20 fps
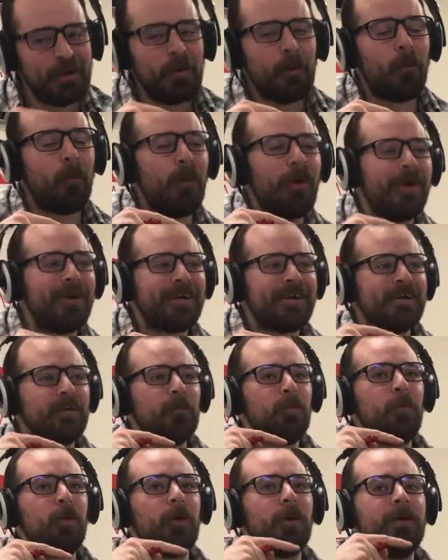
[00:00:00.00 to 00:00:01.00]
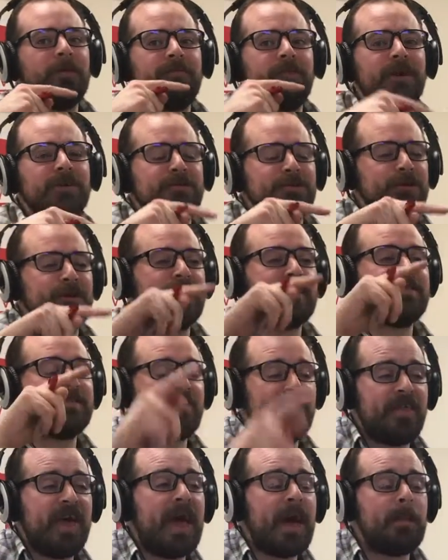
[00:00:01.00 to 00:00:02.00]
What advice would you give
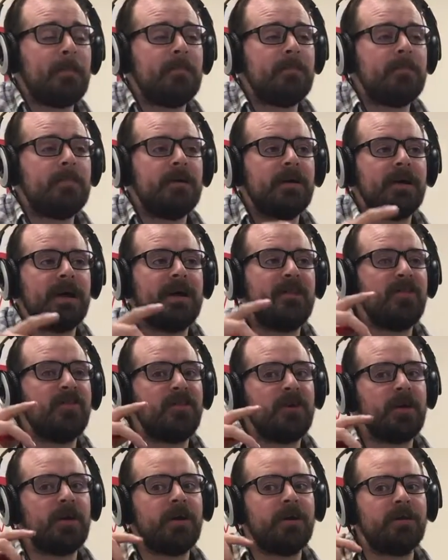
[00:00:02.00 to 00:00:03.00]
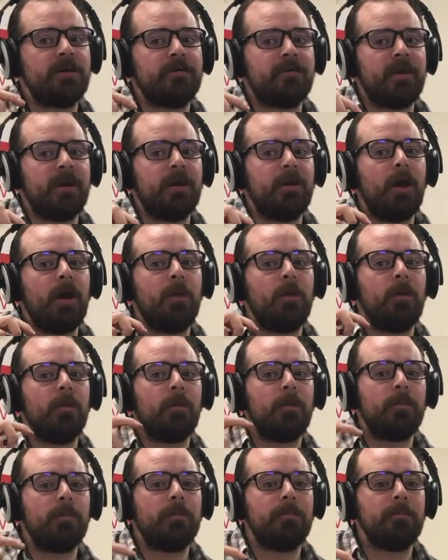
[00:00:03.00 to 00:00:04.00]
to them in the, you're thinking,
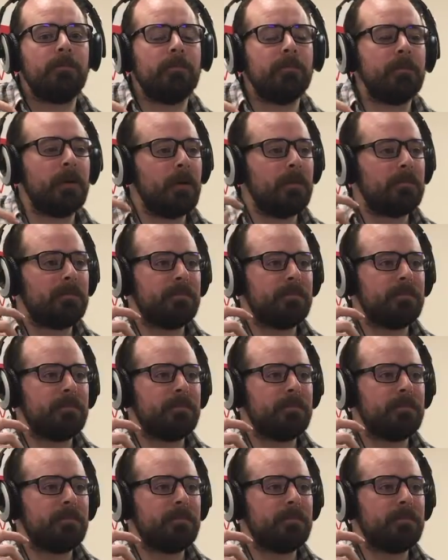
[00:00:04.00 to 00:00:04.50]
oh, you know,